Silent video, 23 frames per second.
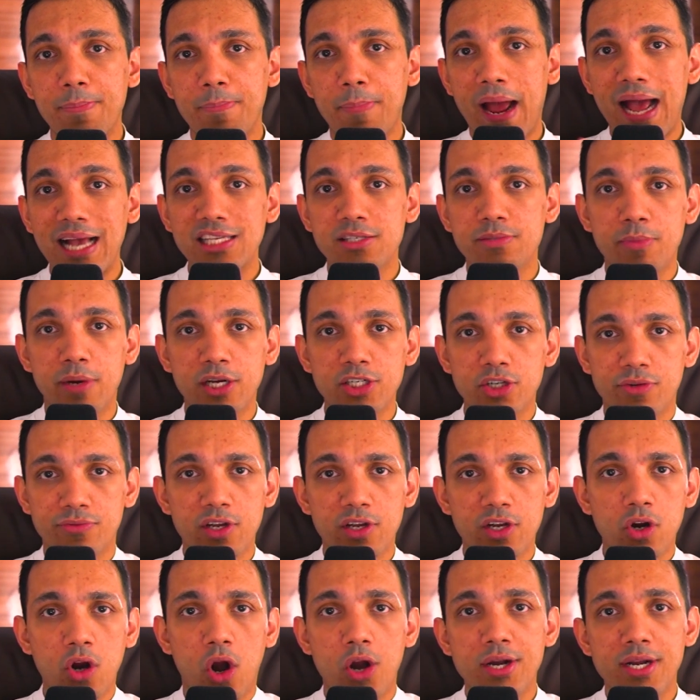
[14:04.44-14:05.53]
as much of the
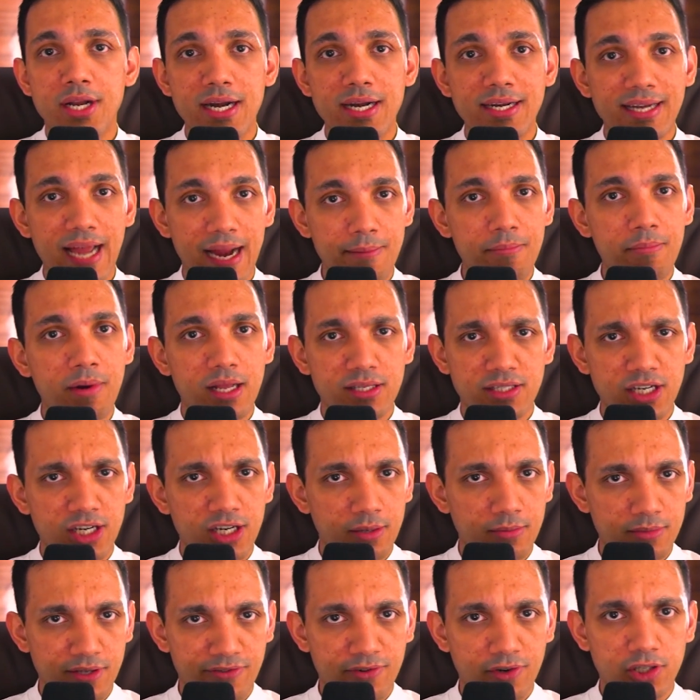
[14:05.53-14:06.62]
content timeless in
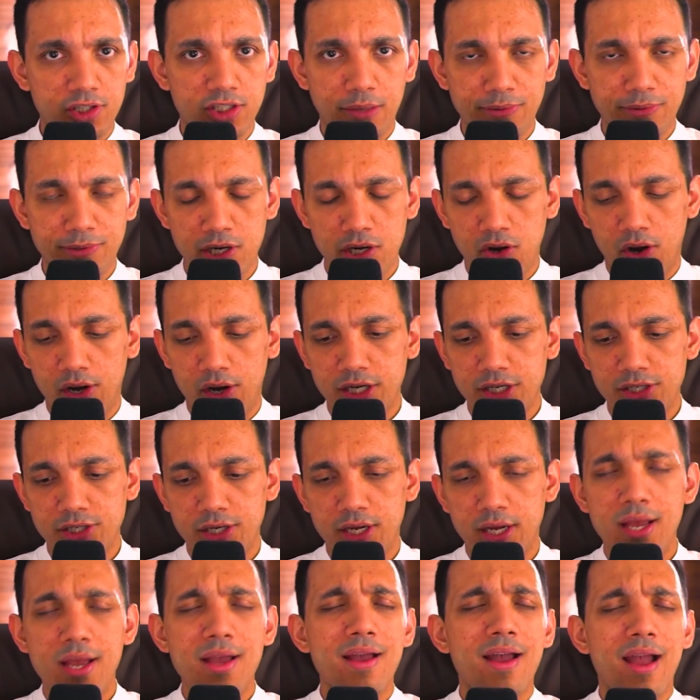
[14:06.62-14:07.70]
terms of conceptual knowledge.
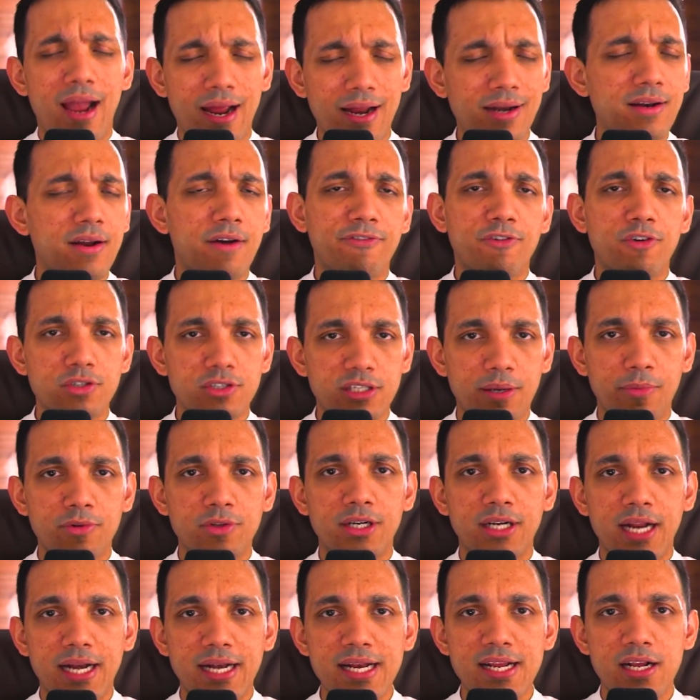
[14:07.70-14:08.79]
And of course, some of the
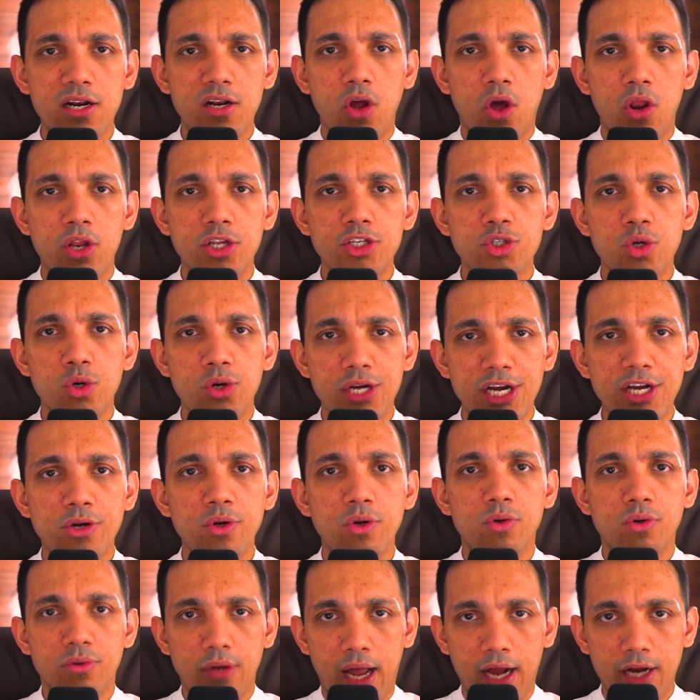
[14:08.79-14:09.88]
technical knowledge you'll need
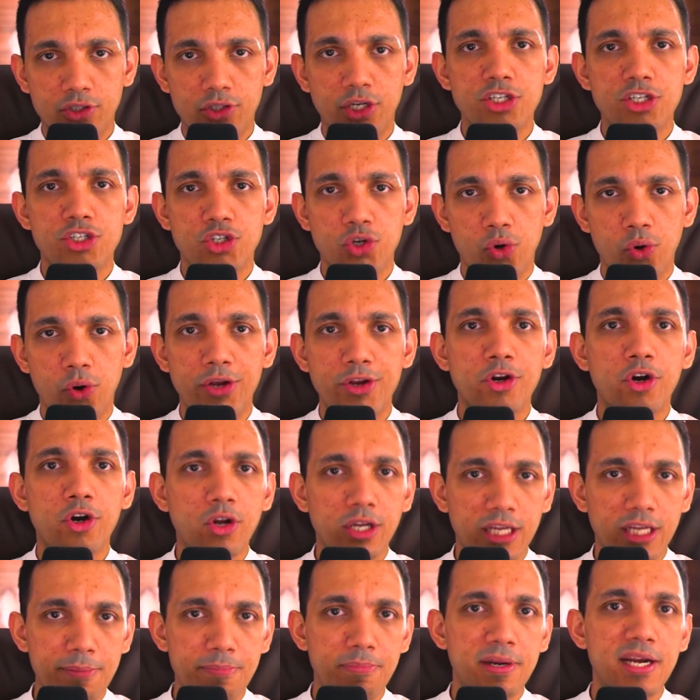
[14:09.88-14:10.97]
to actually show, and you got to
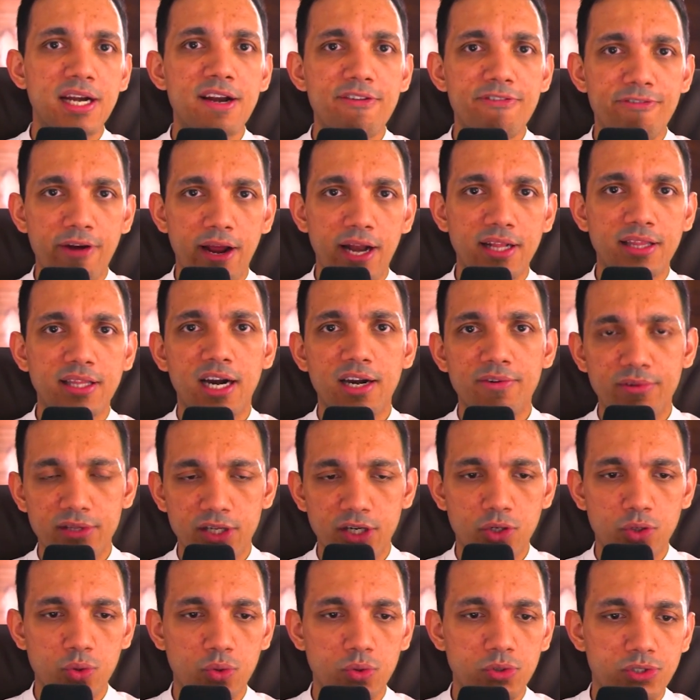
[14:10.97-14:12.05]
keep redefining that when the
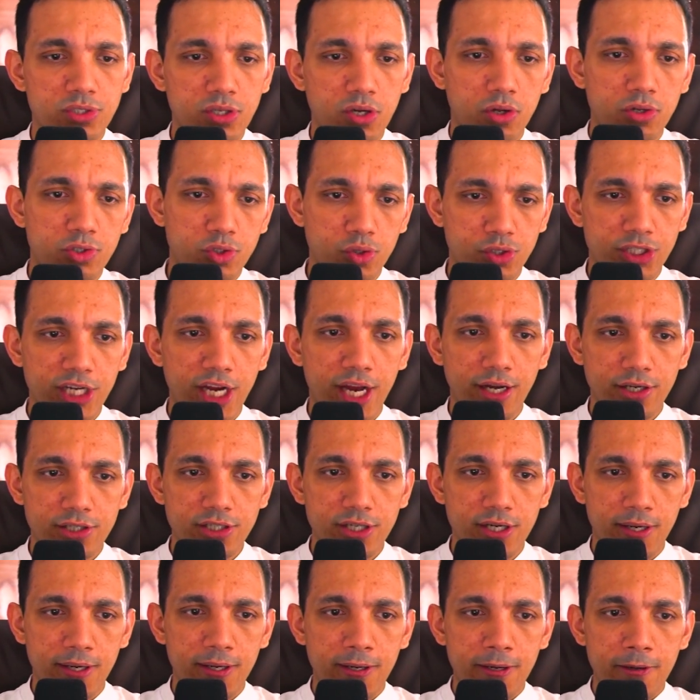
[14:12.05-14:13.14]
tools also change.
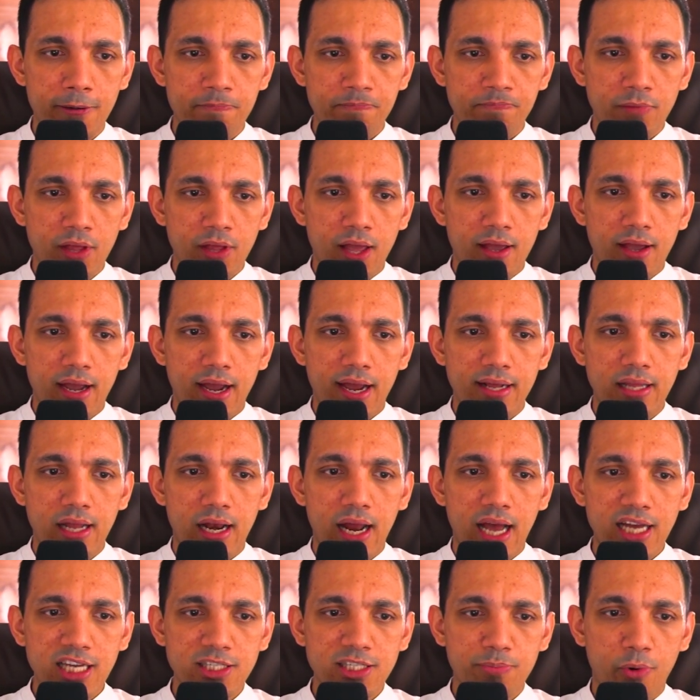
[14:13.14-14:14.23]
And the
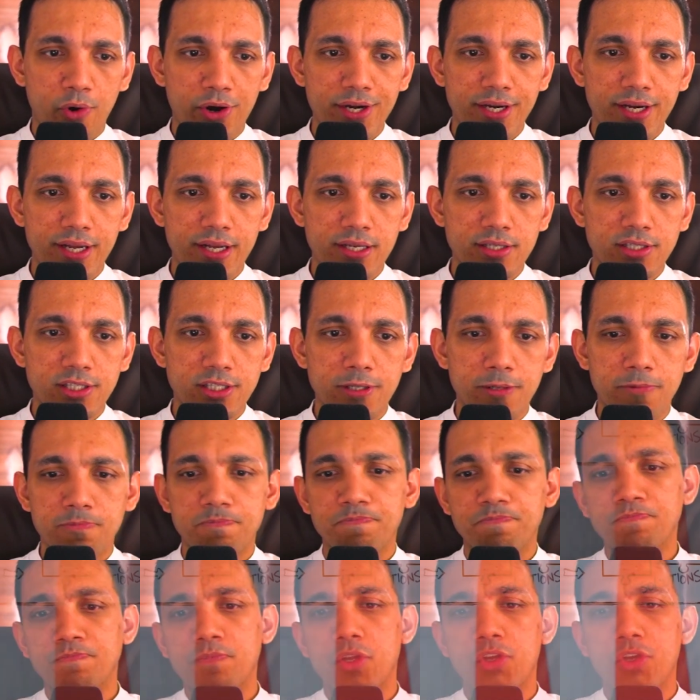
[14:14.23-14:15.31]
last point is
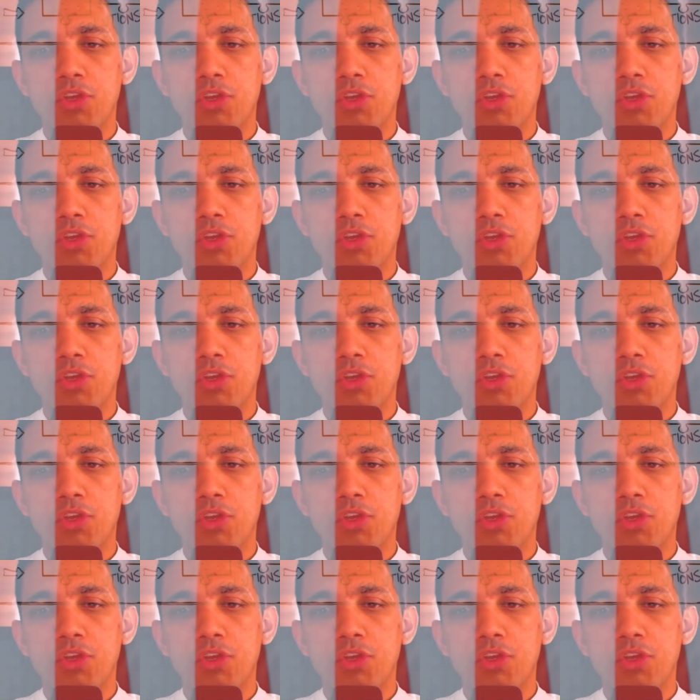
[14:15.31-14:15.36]
you